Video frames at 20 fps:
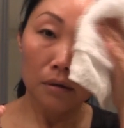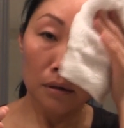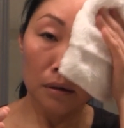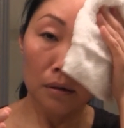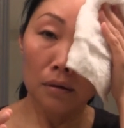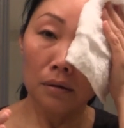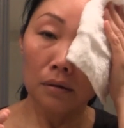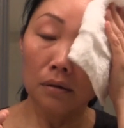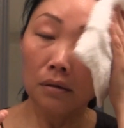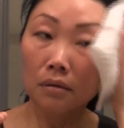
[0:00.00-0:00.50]

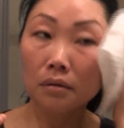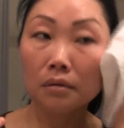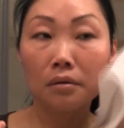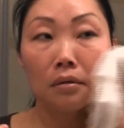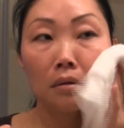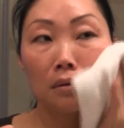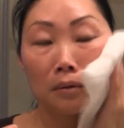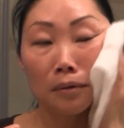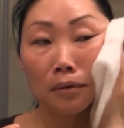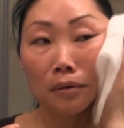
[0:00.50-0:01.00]

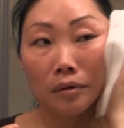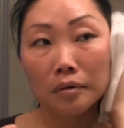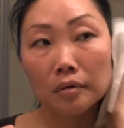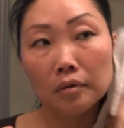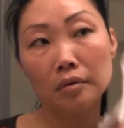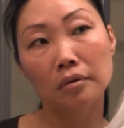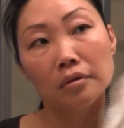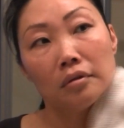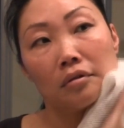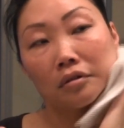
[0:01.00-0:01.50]

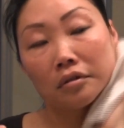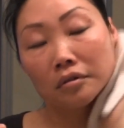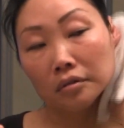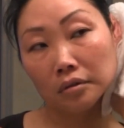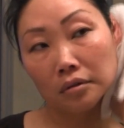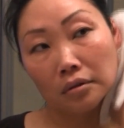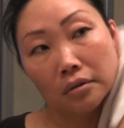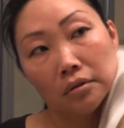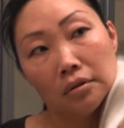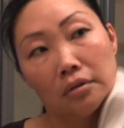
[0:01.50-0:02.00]

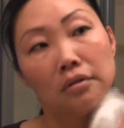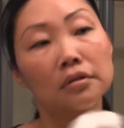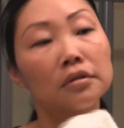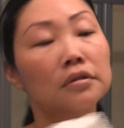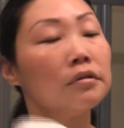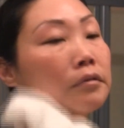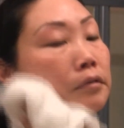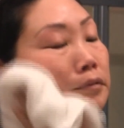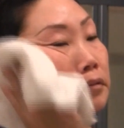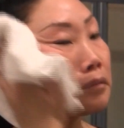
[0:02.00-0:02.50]

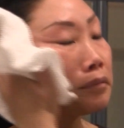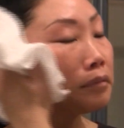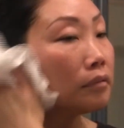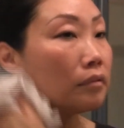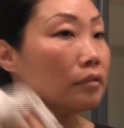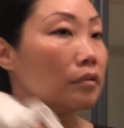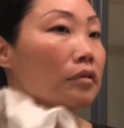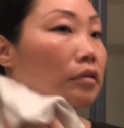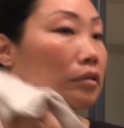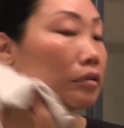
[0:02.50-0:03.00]

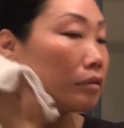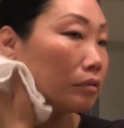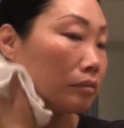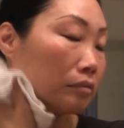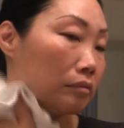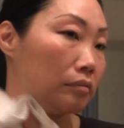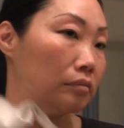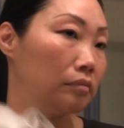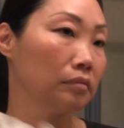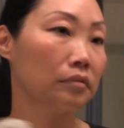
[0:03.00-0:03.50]

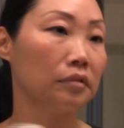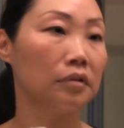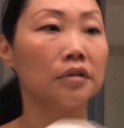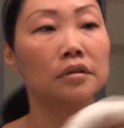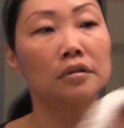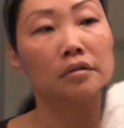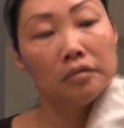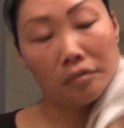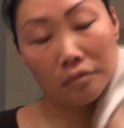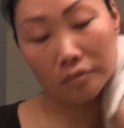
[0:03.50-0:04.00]

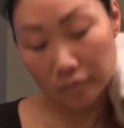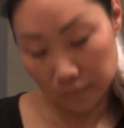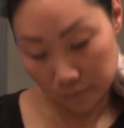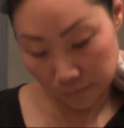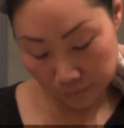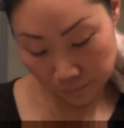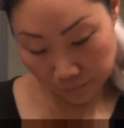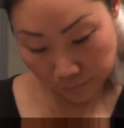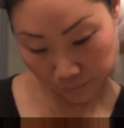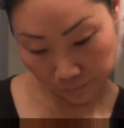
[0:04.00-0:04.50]

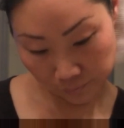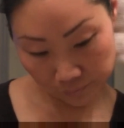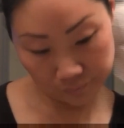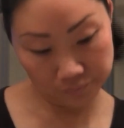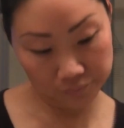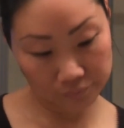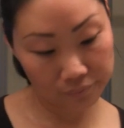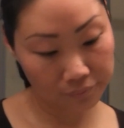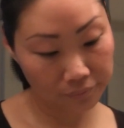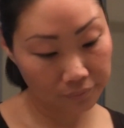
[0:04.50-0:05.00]

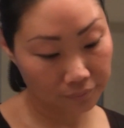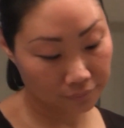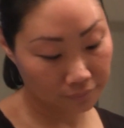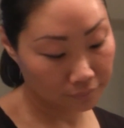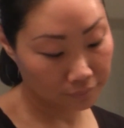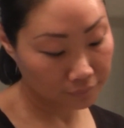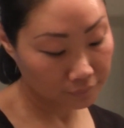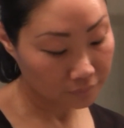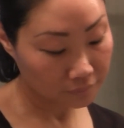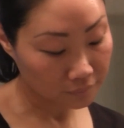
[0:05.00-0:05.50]

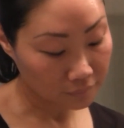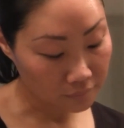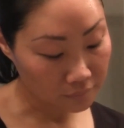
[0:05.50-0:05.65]
[no speech]